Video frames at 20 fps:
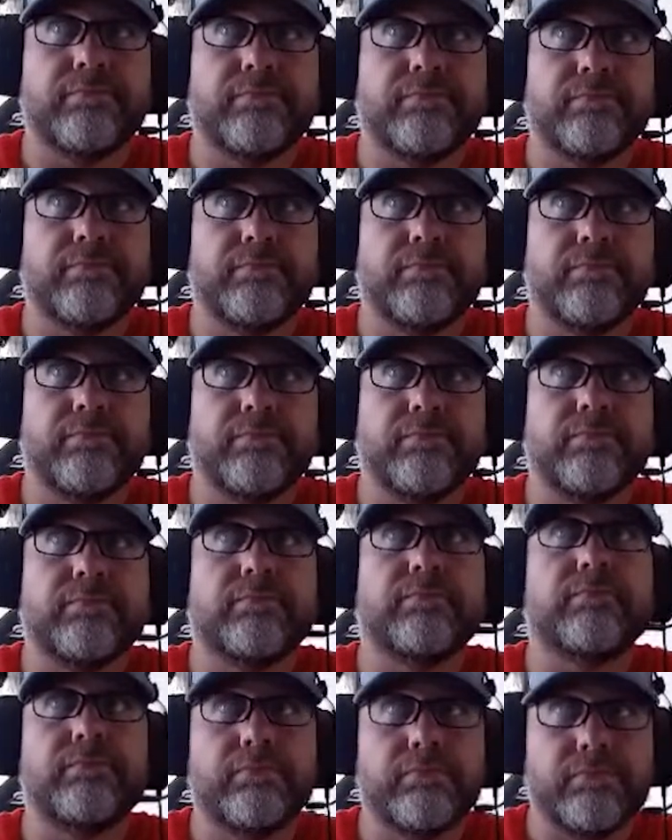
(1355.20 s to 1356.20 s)

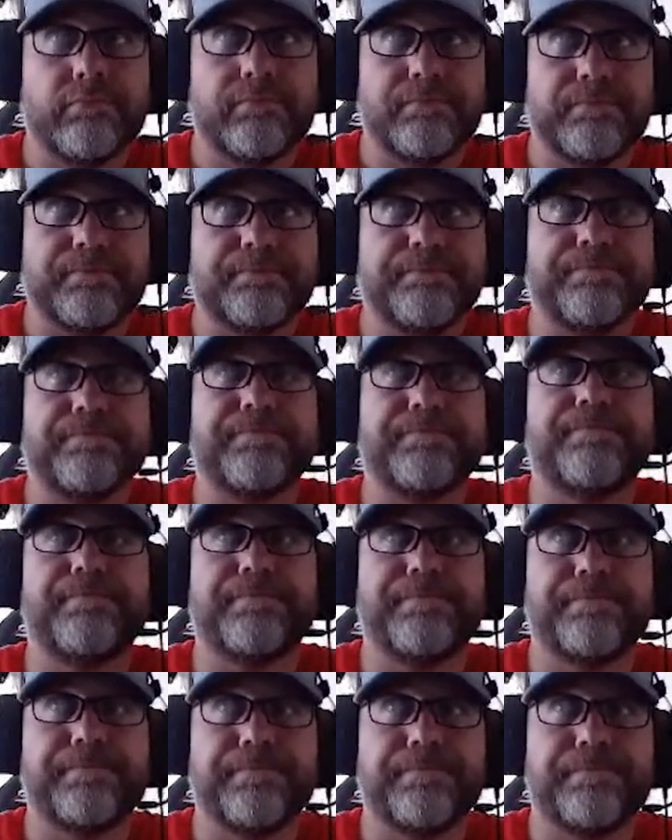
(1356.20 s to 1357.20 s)

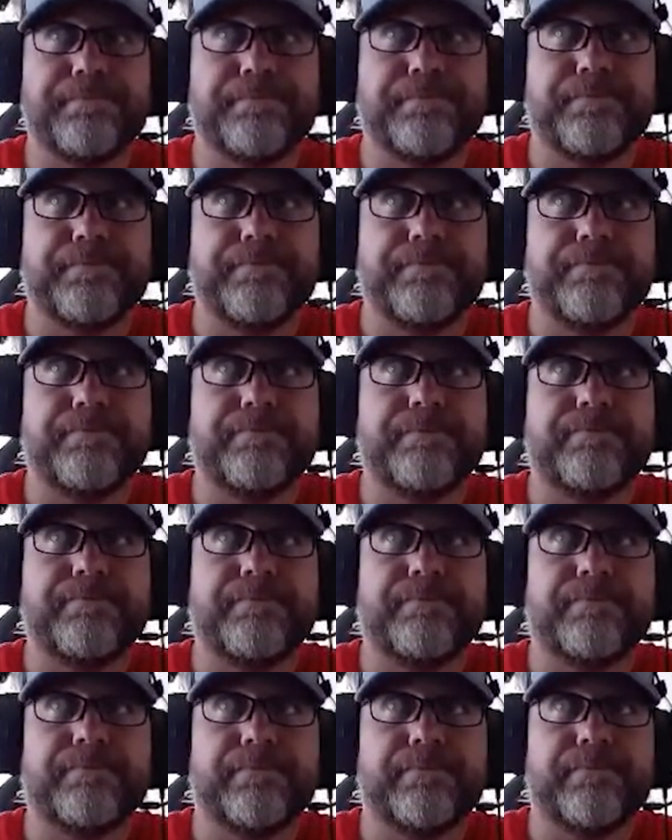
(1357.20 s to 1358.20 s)

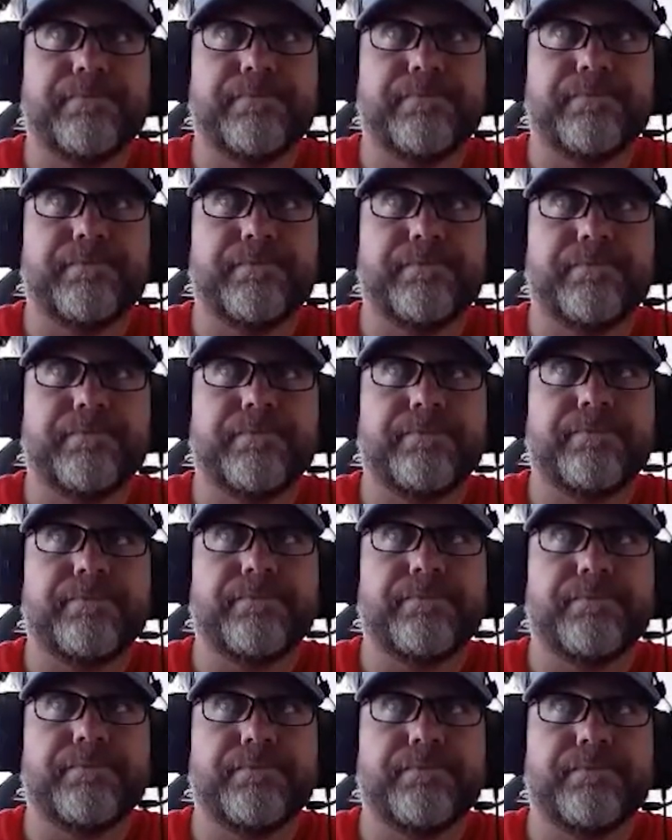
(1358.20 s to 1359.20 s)

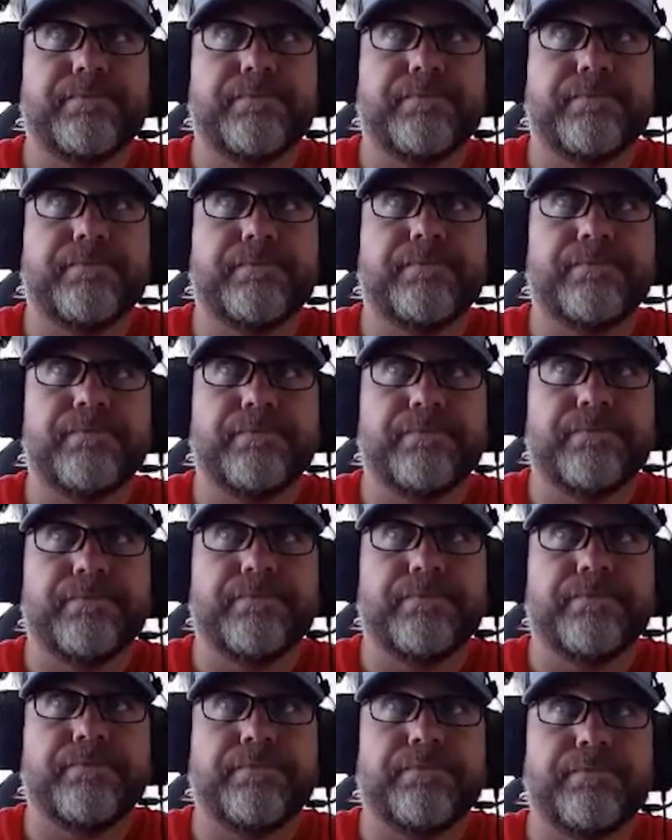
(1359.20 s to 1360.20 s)

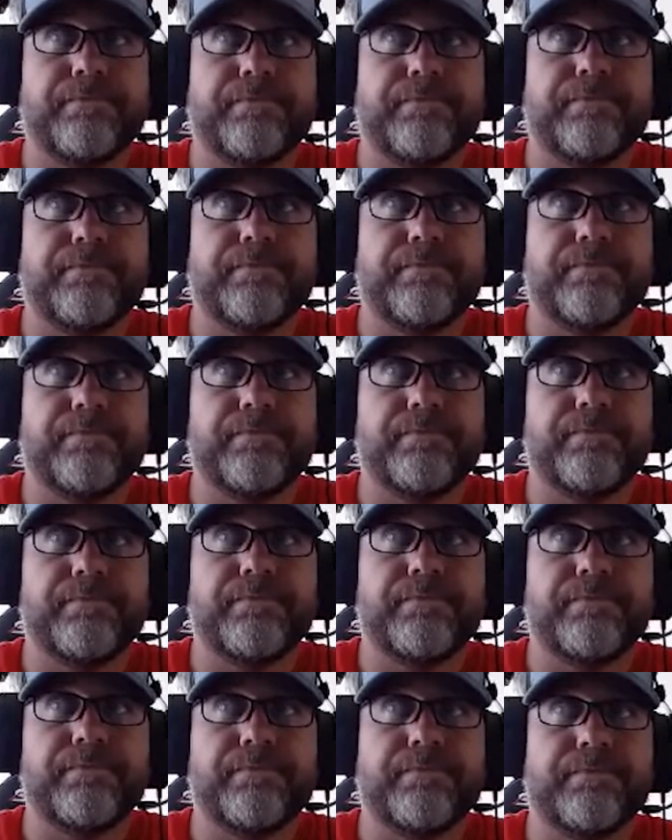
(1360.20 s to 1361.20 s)
No words are spoken by the person on screen.